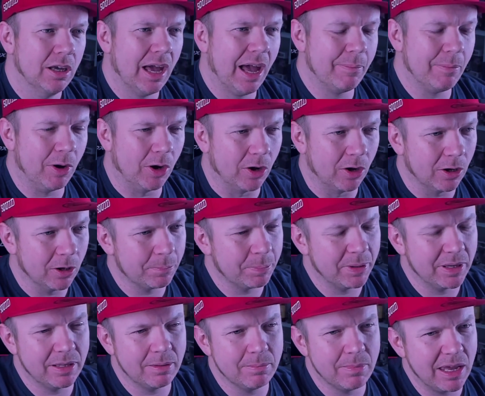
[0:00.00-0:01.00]
I'm
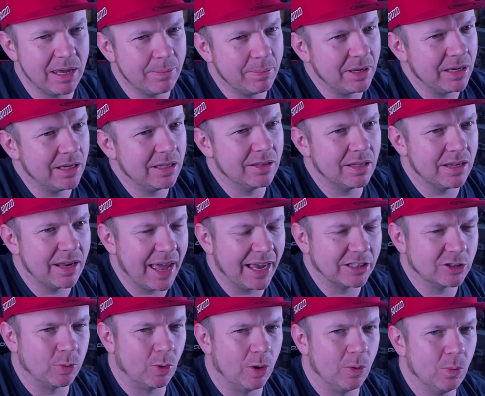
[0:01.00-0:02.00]
hoping maybe in the
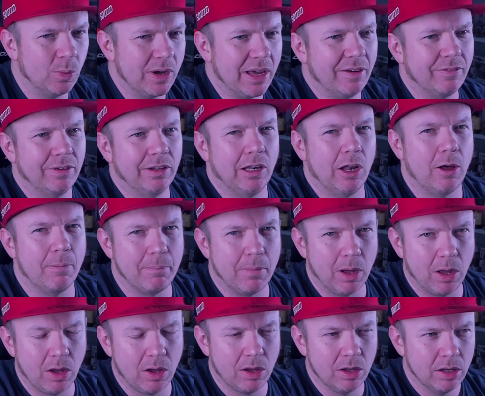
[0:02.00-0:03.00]
next one we have a lot
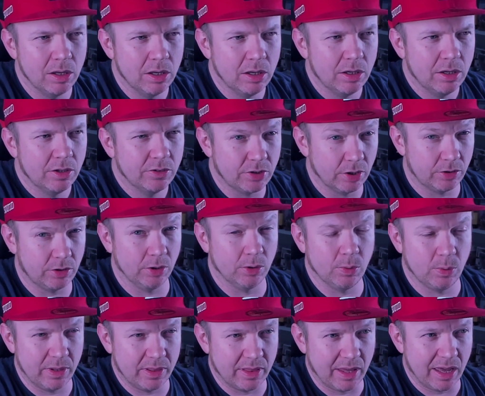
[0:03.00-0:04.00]
more to do
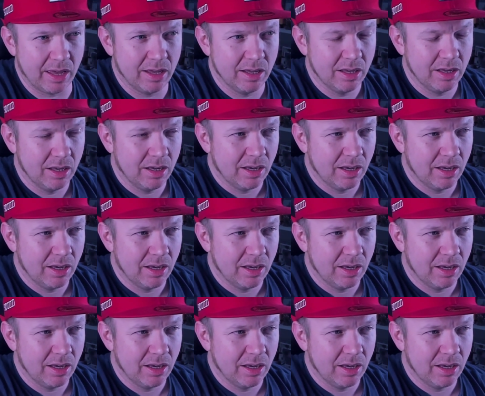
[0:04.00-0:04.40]
with it.